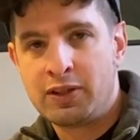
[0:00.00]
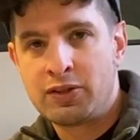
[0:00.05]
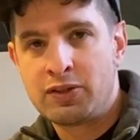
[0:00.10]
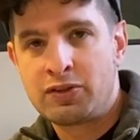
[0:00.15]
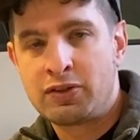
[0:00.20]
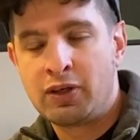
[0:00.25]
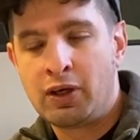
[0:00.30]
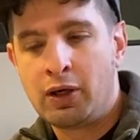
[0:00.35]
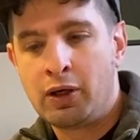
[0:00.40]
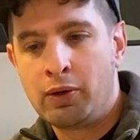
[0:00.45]

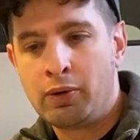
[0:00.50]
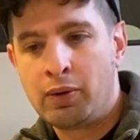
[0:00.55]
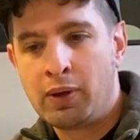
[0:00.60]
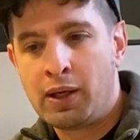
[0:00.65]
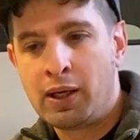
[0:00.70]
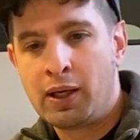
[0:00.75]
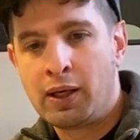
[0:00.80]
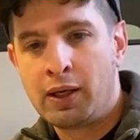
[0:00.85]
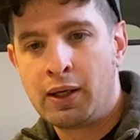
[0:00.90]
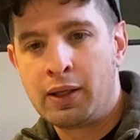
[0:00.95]

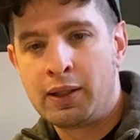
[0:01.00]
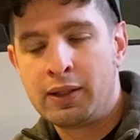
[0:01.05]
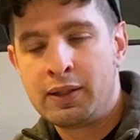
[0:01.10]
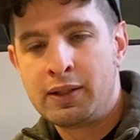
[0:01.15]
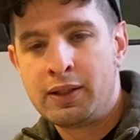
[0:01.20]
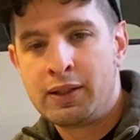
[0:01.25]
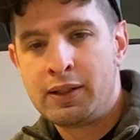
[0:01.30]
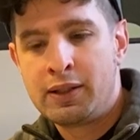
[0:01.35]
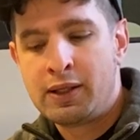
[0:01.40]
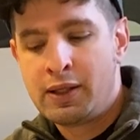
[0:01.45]
So
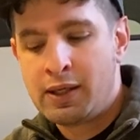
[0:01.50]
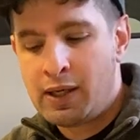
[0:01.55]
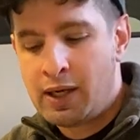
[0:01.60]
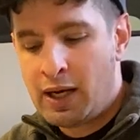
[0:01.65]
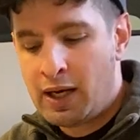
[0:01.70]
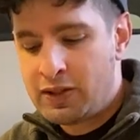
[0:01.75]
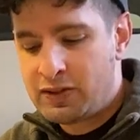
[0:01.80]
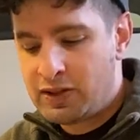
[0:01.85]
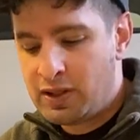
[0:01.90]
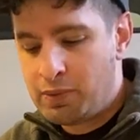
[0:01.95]
I
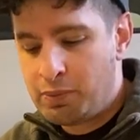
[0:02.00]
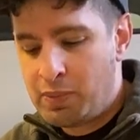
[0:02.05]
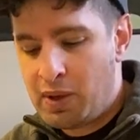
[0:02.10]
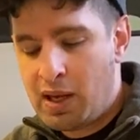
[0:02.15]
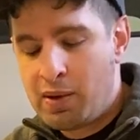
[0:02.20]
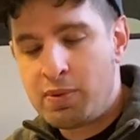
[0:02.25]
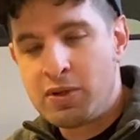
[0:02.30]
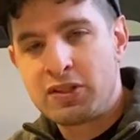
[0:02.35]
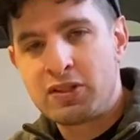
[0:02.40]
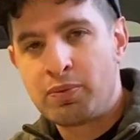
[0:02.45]
said
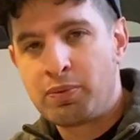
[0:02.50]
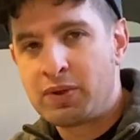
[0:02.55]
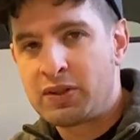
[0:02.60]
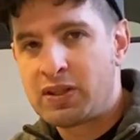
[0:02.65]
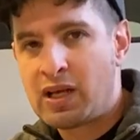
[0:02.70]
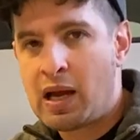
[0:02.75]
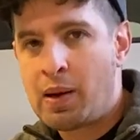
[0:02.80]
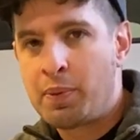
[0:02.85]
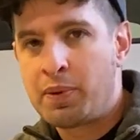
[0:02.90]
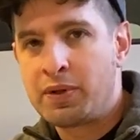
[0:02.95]
maybe something's
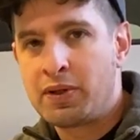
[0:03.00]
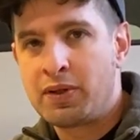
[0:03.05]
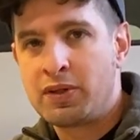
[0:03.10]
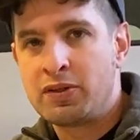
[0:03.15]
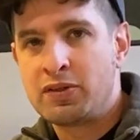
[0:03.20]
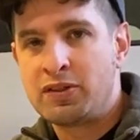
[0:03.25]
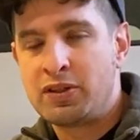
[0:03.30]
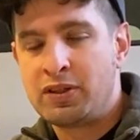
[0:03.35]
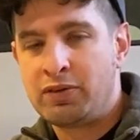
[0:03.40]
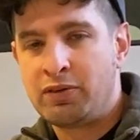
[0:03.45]
happened to the
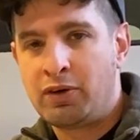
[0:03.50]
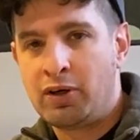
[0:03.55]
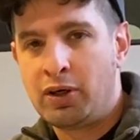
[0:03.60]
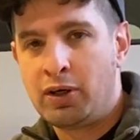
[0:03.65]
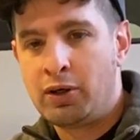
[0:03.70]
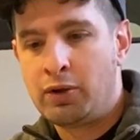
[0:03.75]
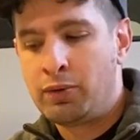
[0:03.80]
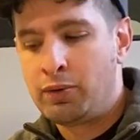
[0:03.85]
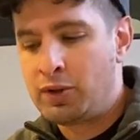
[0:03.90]
zero.